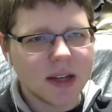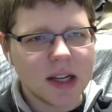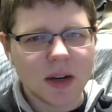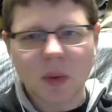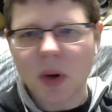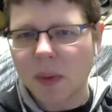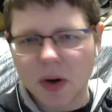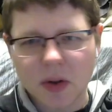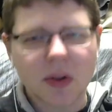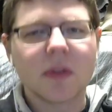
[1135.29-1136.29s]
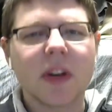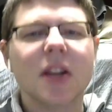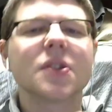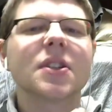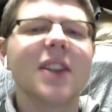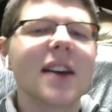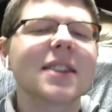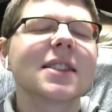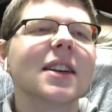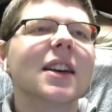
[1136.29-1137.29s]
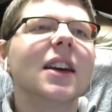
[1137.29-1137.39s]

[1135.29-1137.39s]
in one of my earlier videos, yes,